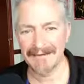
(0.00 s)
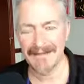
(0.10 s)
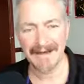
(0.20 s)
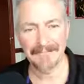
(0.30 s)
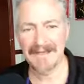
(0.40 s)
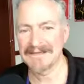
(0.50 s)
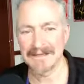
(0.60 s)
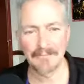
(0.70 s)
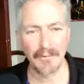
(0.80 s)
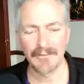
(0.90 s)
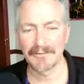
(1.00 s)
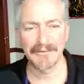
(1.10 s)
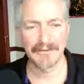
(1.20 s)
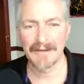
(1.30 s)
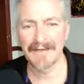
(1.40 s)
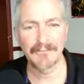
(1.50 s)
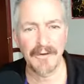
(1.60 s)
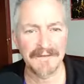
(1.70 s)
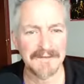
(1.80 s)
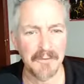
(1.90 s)
or you had an amazing moment with your loved
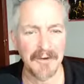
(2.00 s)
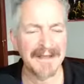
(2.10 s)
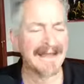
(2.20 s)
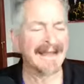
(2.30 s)
one this morning.